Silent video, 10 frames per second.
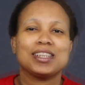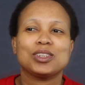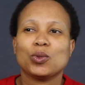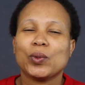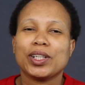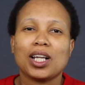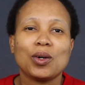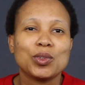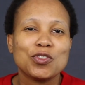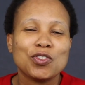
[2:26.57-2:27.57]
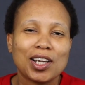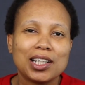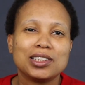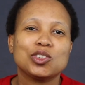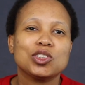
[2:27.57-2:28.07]
So when I would
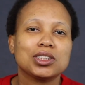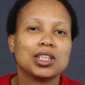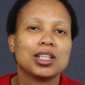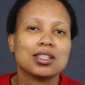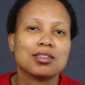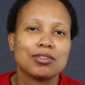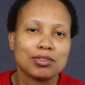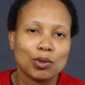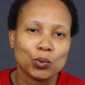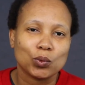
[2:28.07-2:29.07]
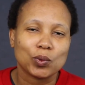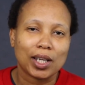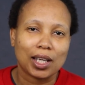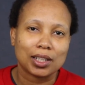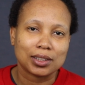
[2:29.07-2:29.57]
fly it using the phone
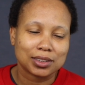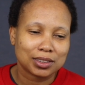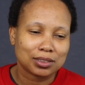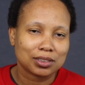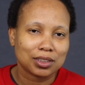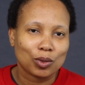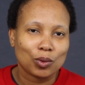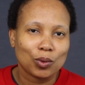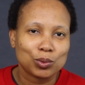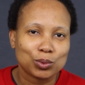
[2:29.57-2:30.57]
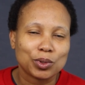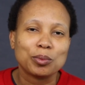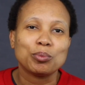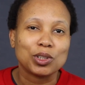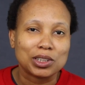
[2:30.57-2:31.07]
as
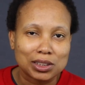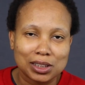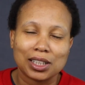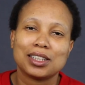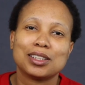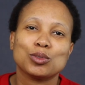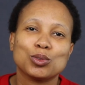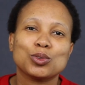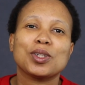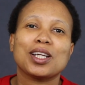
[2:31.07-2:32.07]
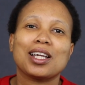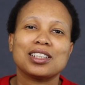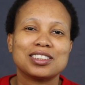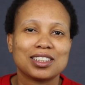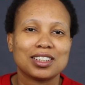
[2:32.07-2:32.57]
a monitor and also
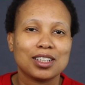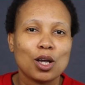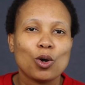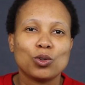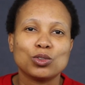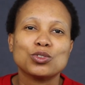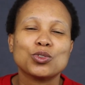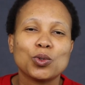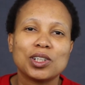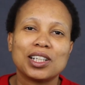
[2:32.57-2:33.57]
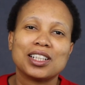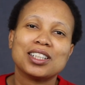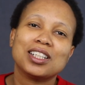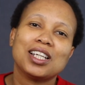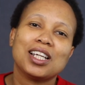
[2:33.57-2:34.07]
as a controller,